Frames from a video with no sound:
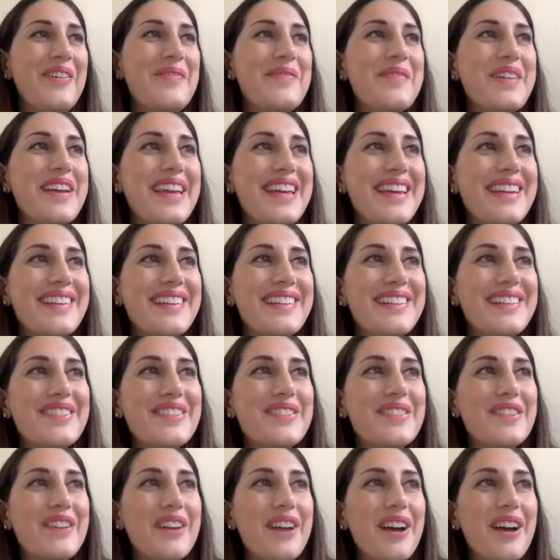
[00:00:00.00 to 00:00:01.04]
is
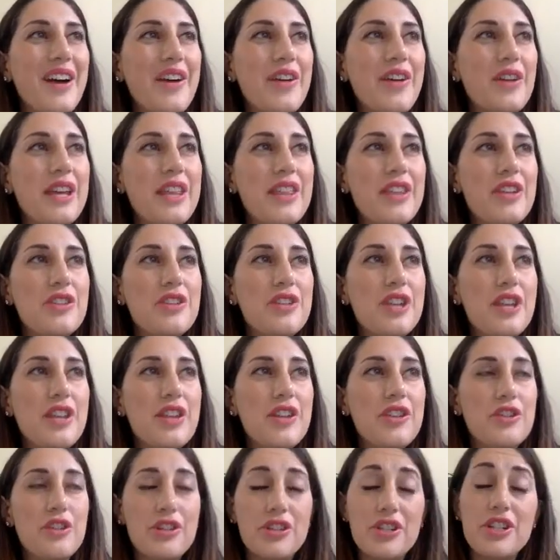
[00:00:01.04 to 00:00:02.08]
in the
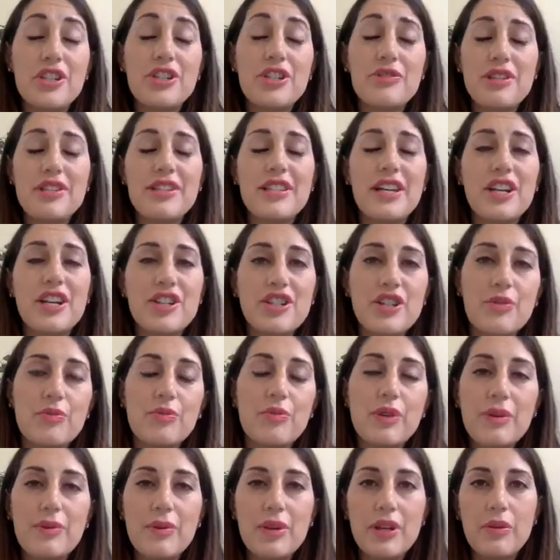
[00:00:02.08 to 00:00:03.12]
church history section,
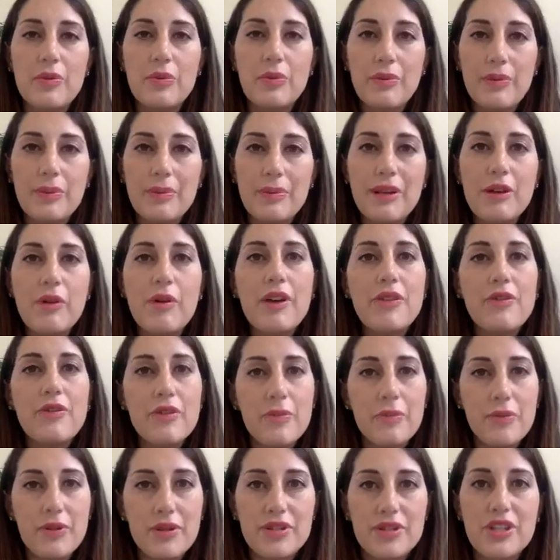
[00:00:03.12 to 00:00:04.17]
we would be going through the
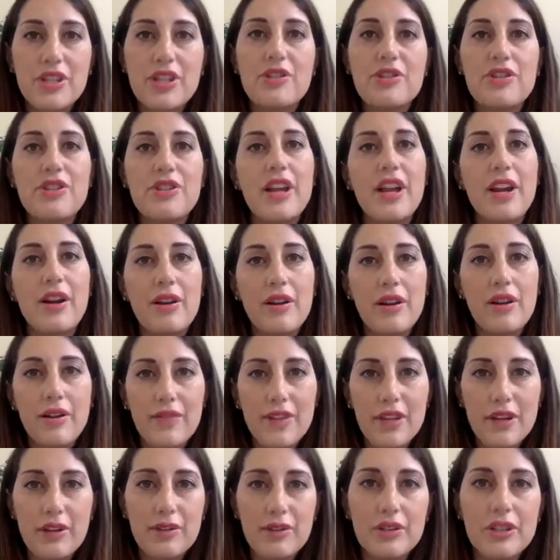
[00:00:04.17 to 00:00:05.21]
persecution era of
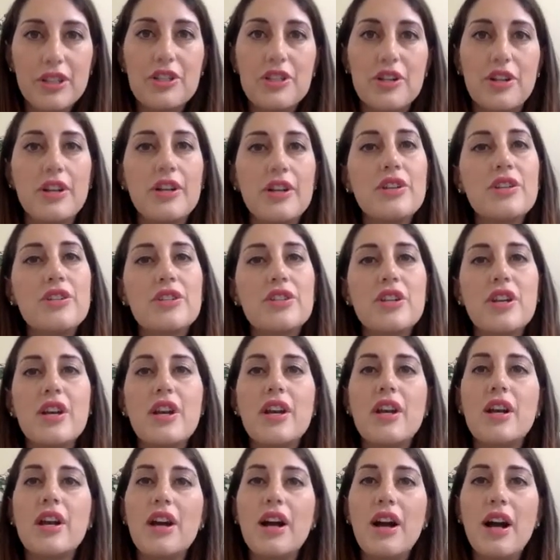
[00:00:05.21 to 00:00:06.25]
the early church,
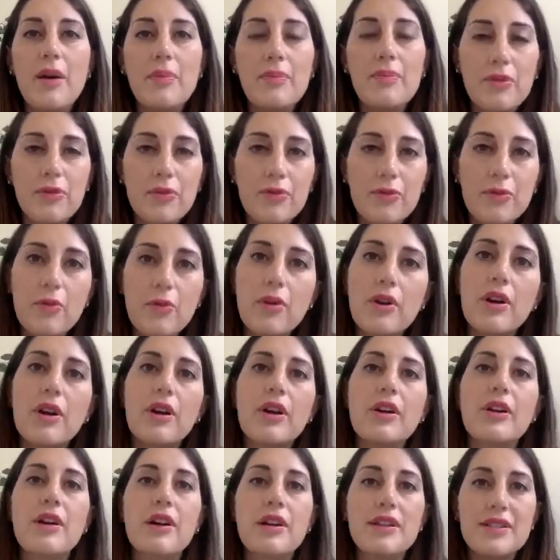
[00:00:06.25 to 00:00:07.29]

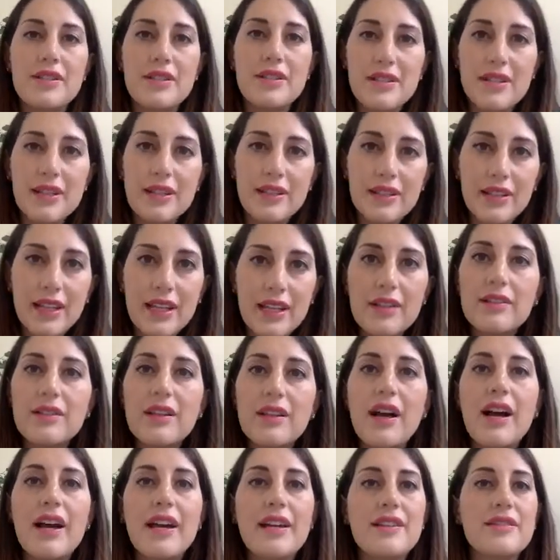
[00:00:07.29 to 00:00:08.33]
before Constantine
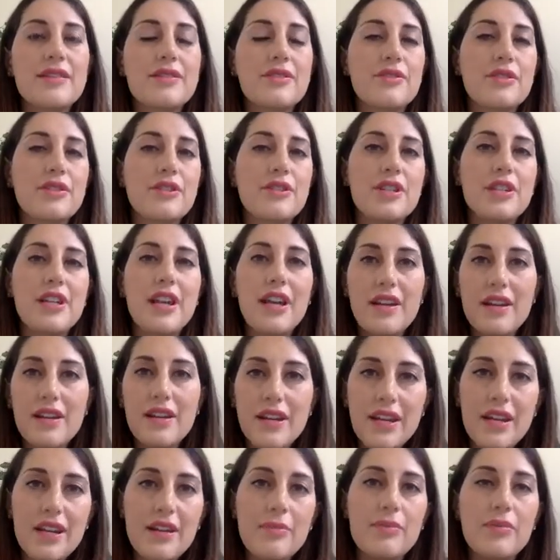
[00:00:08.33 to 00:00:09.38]
legalized
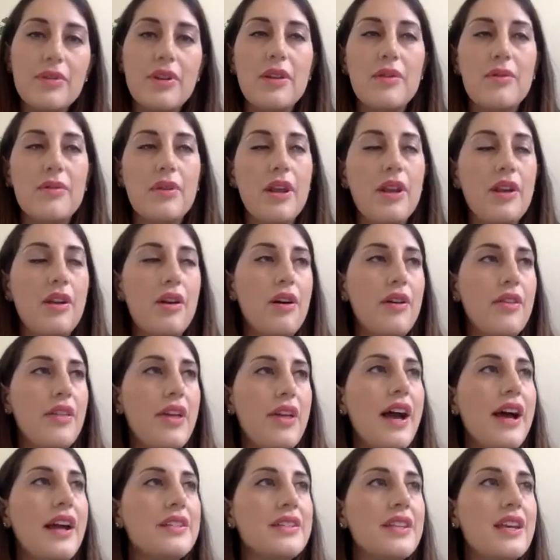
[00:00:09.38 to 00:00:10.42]
Christianity and all
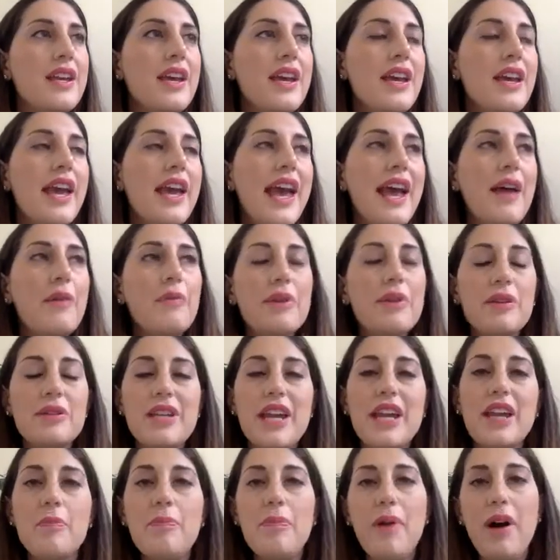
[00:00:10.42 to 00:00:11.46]
that. And we'd
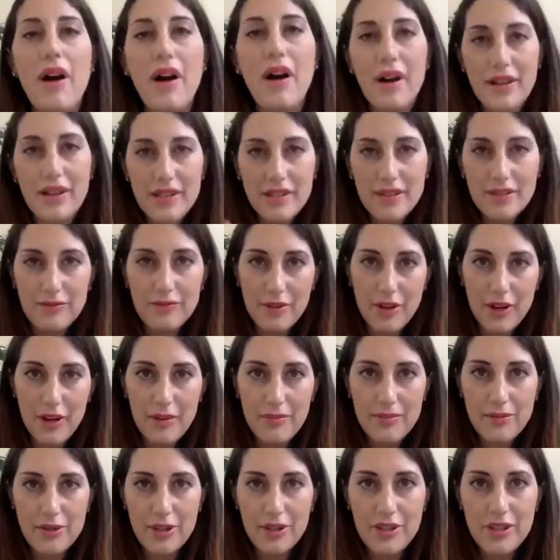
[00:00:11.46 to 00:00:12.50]
take a pause
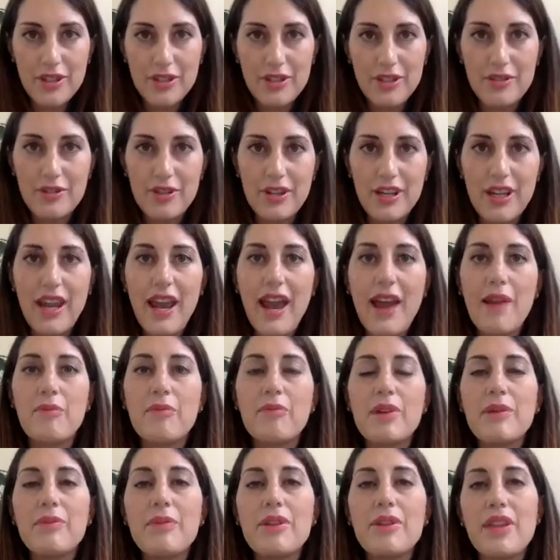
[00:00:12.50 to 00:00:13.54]
from church history, and
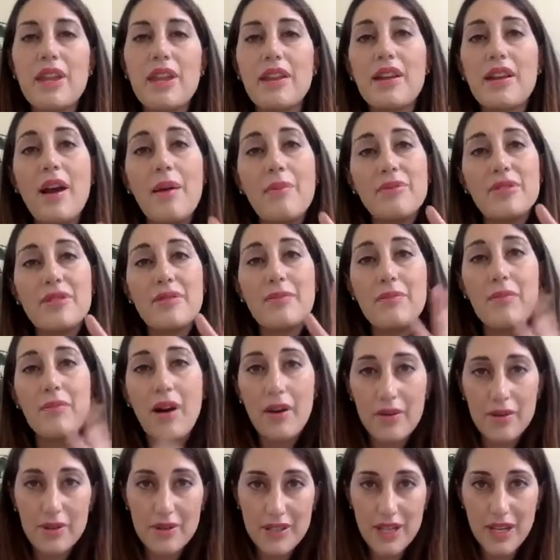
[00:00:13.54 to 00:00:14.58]
we would then come to
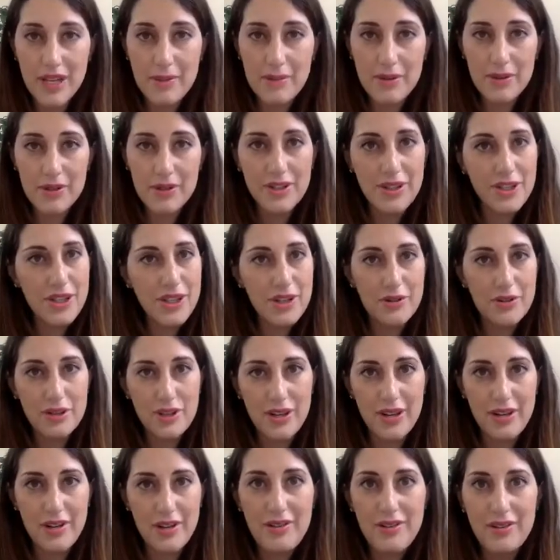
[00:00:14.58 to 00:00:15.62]
modern day
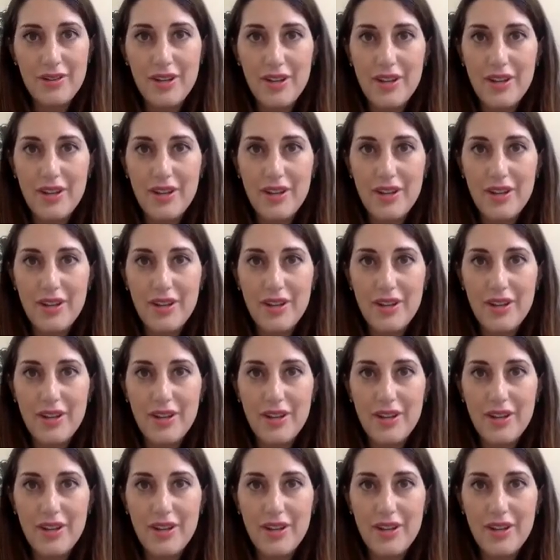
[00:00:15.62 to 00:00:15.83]
persecution.